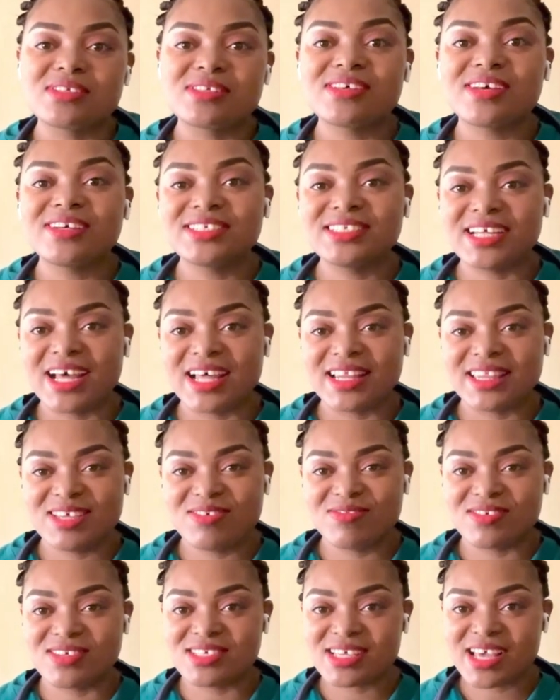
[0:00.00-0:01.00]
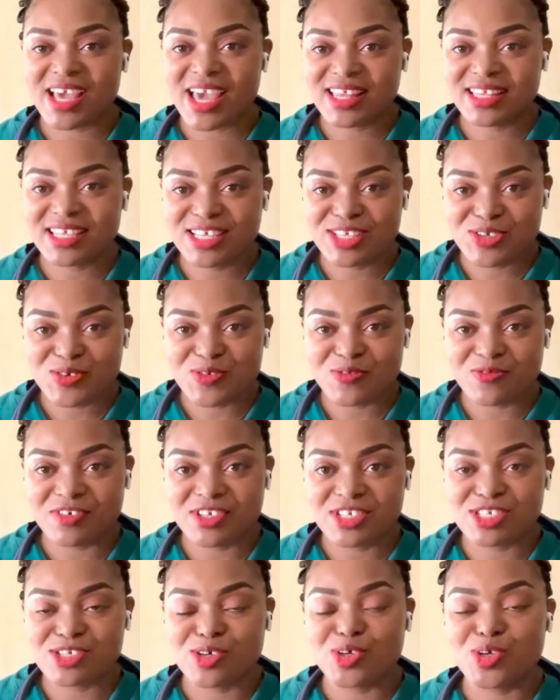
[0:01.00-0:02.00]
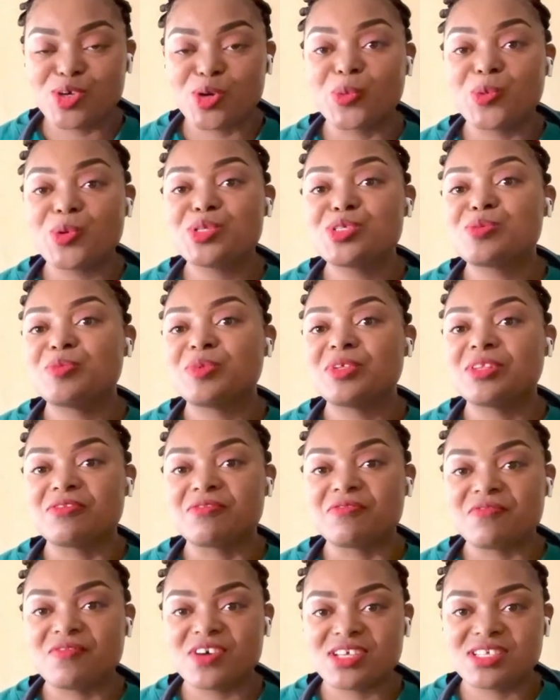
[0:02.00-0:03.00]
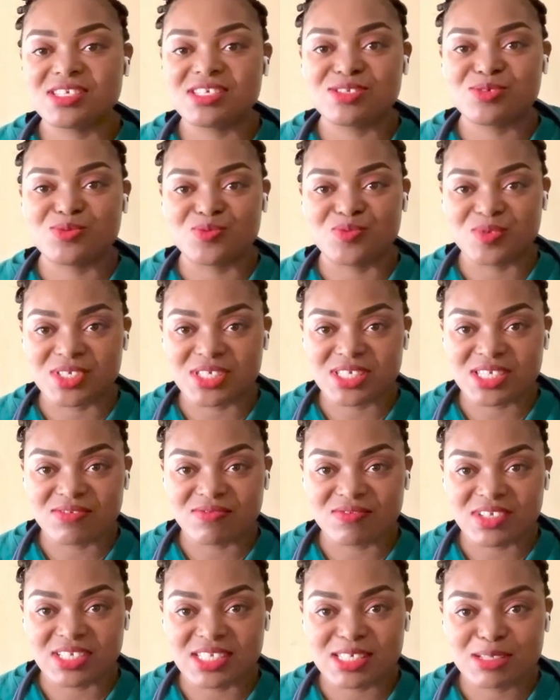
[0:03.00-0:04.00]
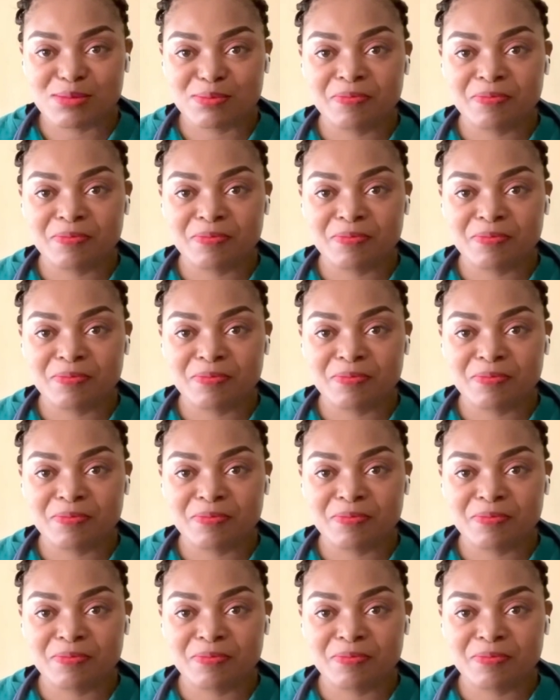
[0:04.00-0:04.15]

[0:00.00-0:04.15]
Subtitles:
such that if there's any new video, you're going to be the first to receive it.